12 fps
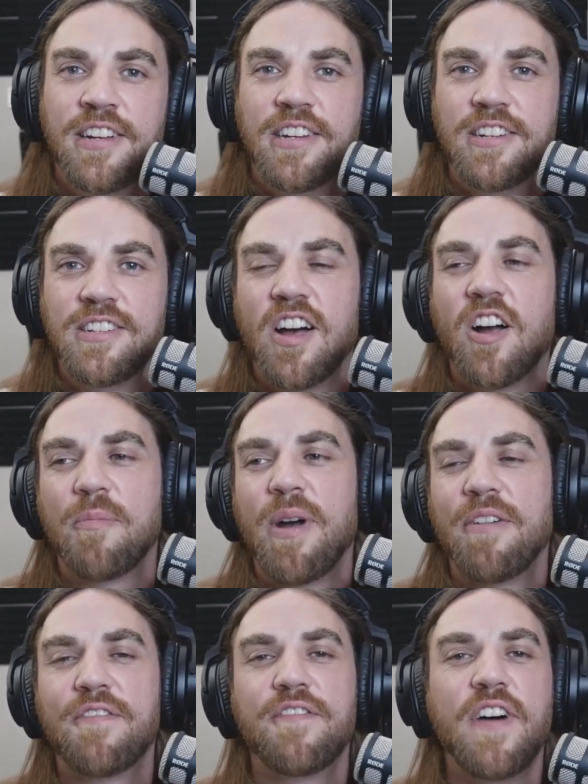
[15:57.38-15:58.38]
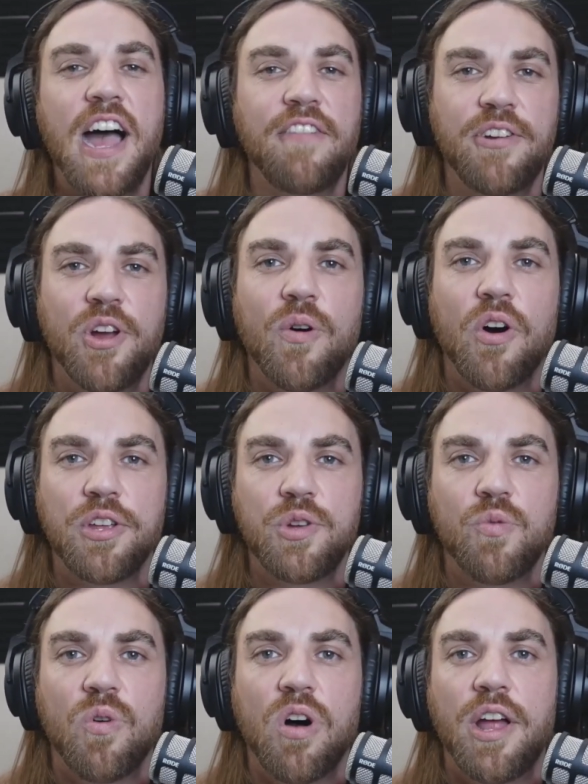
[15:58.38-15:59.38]
You can talk about 5-0 all
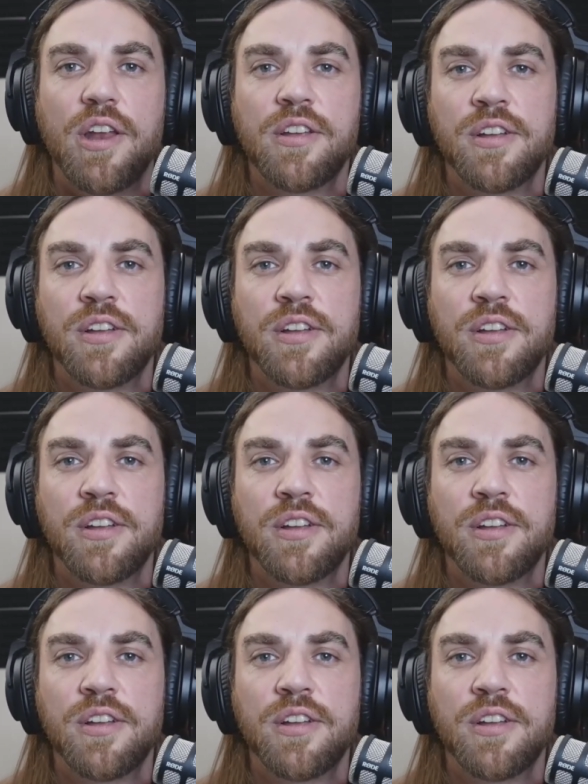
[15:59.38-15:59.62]
you want.